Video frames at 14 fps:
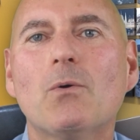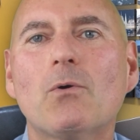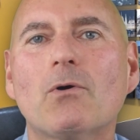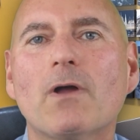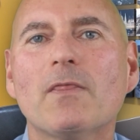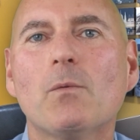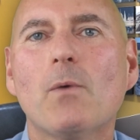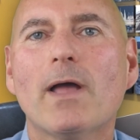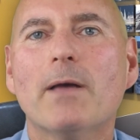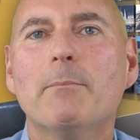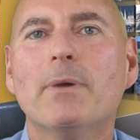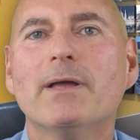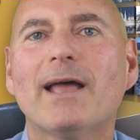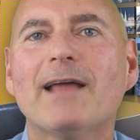or on the
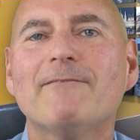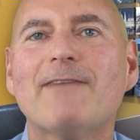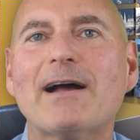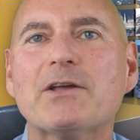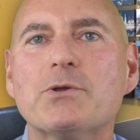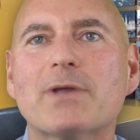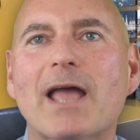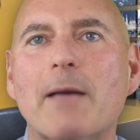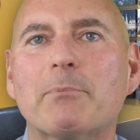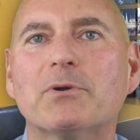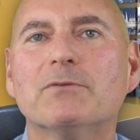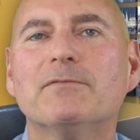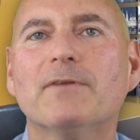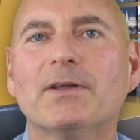web at
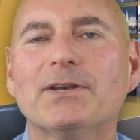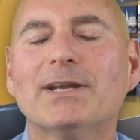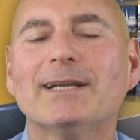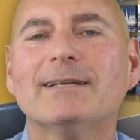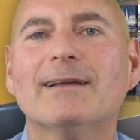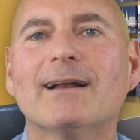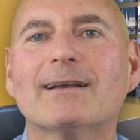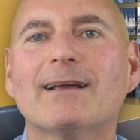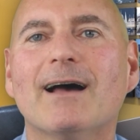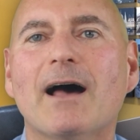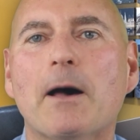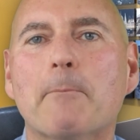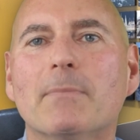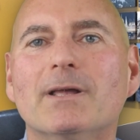
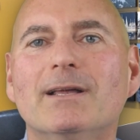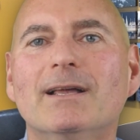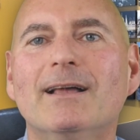valuecapitalfunding.com.